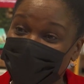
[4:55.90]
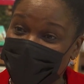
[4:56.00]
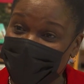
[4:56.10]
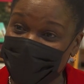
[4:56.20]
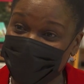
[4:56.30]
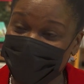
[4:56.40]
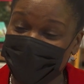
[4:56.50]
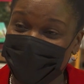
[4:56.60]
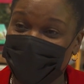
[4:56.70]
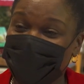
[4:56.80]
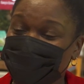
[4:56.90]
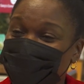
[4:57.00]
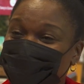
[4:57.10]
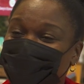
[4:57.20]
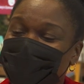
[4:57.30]
online and
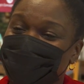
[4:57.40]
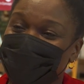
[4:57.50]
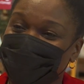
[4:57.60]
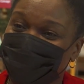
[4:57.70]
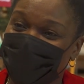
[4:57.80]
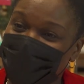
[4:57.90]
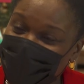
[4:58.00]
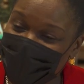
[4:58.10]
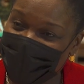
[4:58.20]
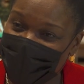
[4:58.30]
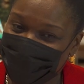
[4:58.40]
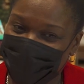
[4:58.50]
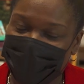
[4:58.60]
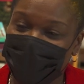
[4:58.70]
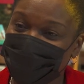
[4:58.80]
just look at the range of products we have
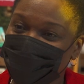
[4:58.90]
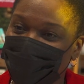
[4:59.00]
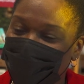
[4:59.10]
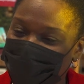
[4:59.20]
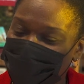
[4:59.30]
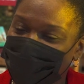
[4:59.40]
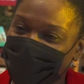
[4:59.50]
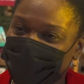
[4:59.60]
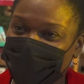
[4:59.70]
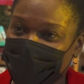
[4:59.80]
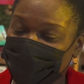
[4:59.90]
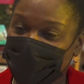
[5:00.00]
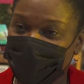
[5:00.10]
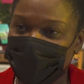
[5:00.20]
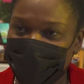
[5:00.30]
and to order their Christmas gifts
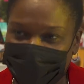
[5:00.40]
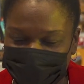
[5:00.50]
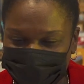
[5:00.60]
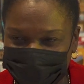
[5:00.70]
early.